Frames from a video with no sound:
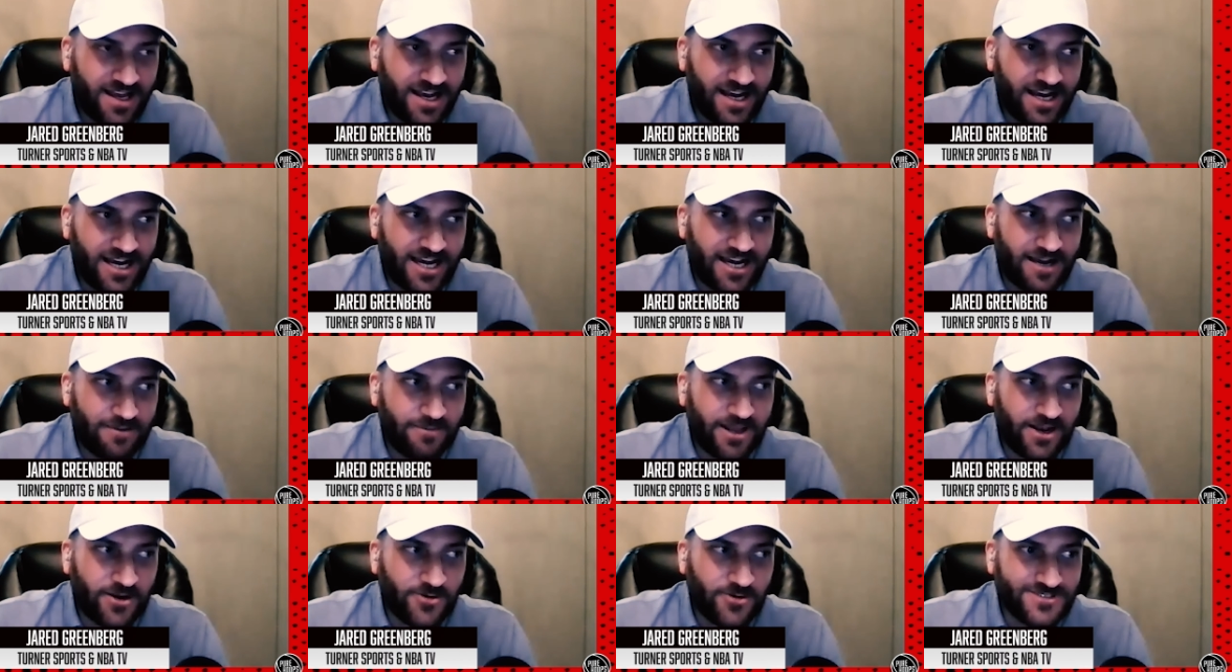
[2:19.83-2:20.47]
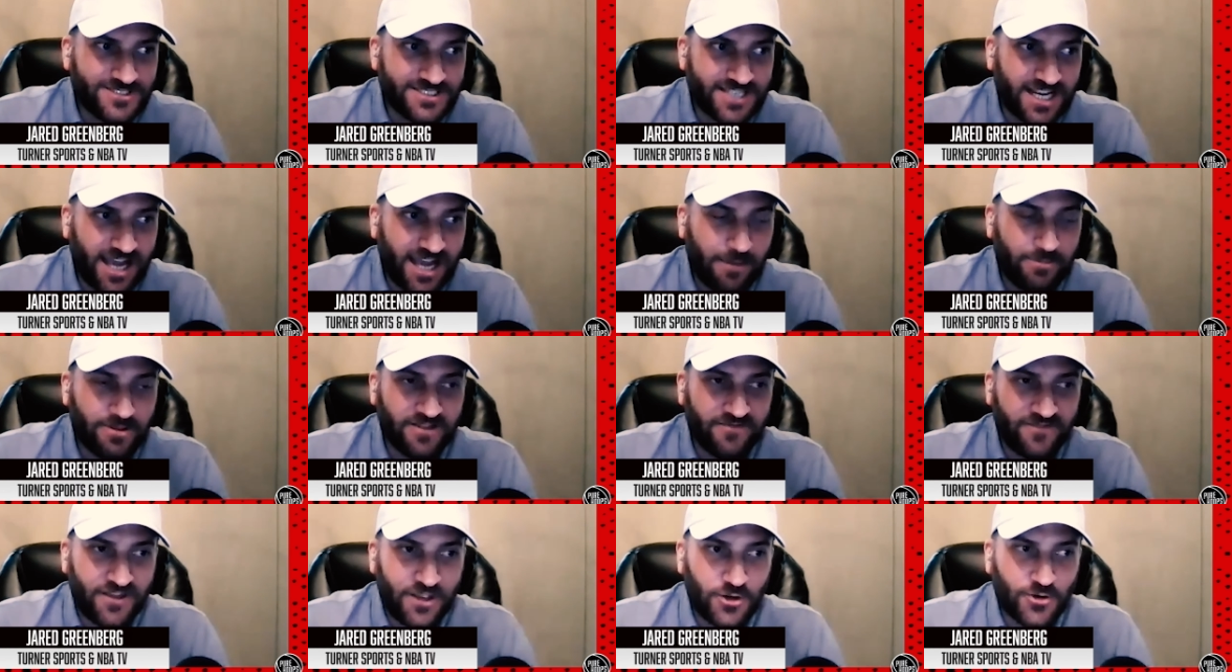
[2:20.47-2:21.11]
Um, and it was a
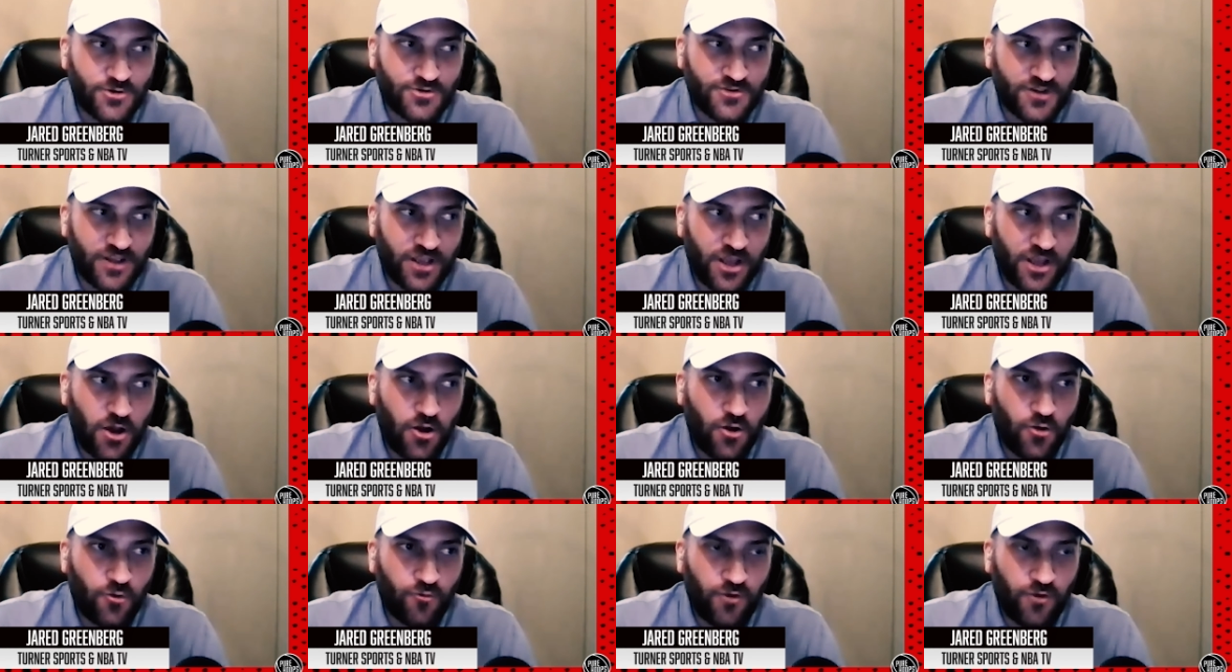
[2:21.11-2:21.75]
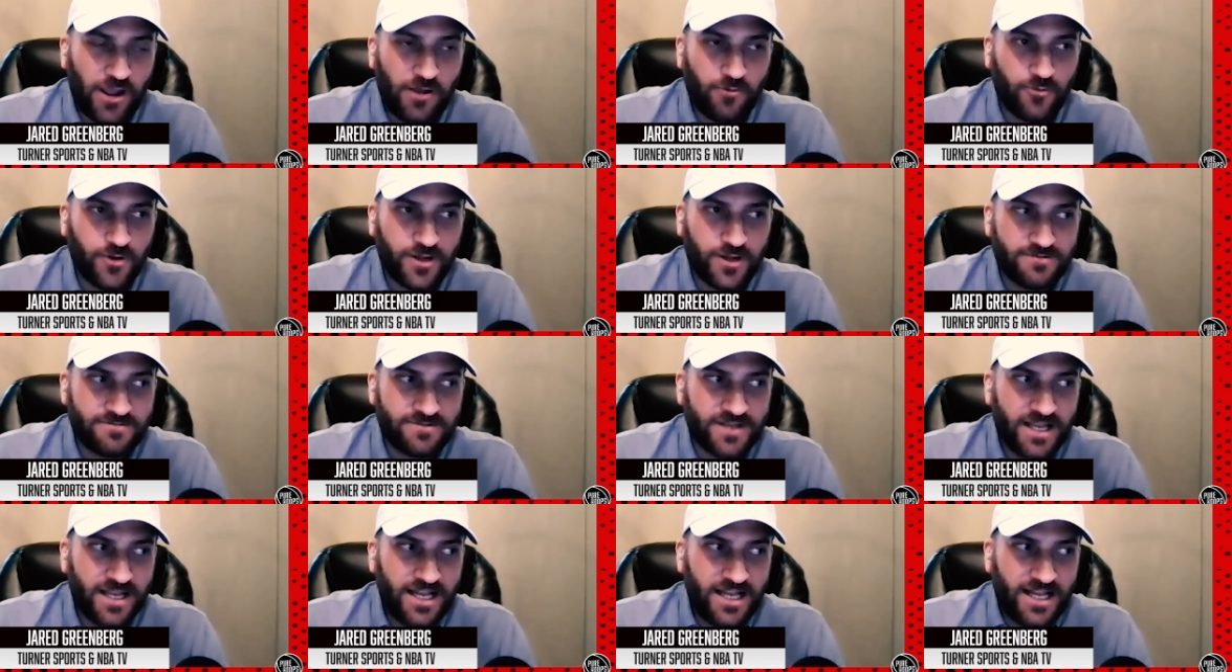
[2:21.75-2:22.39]
couple of years ago, right
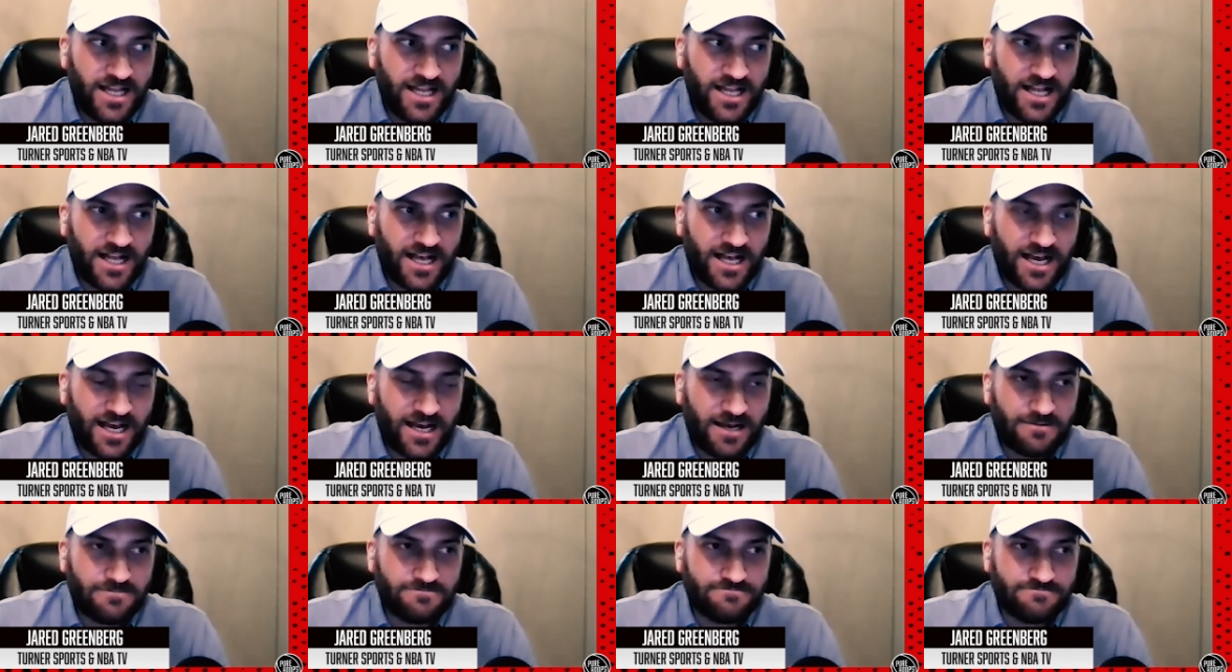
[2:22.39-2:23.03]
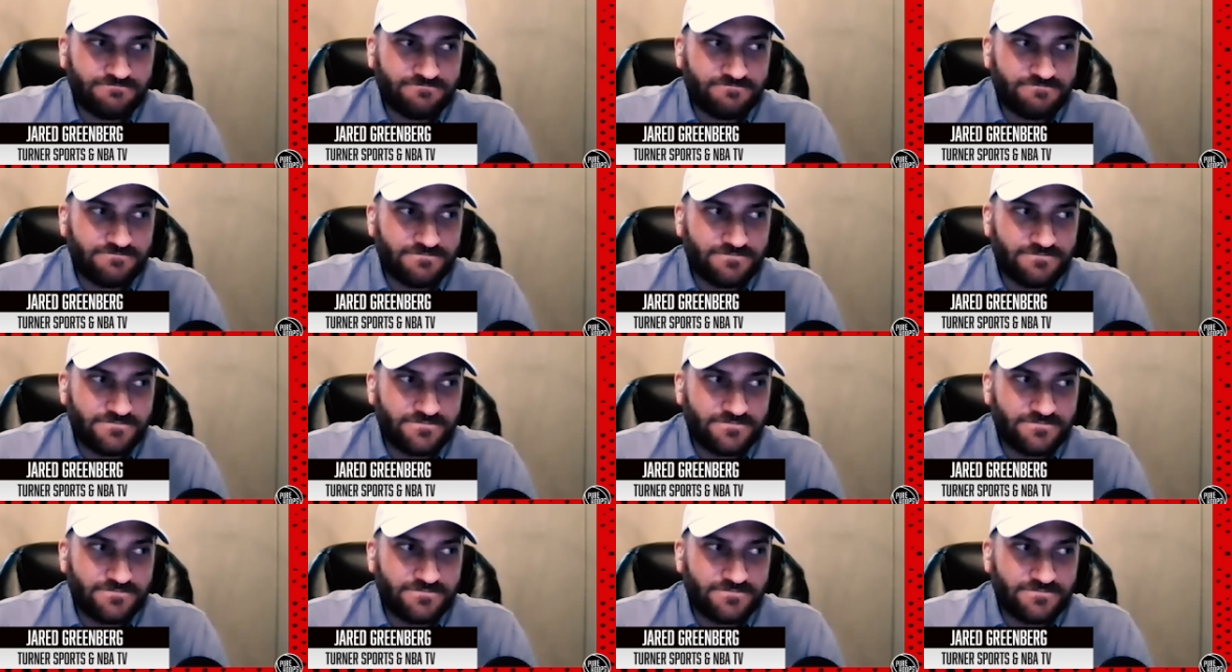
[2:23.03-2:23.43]
when um,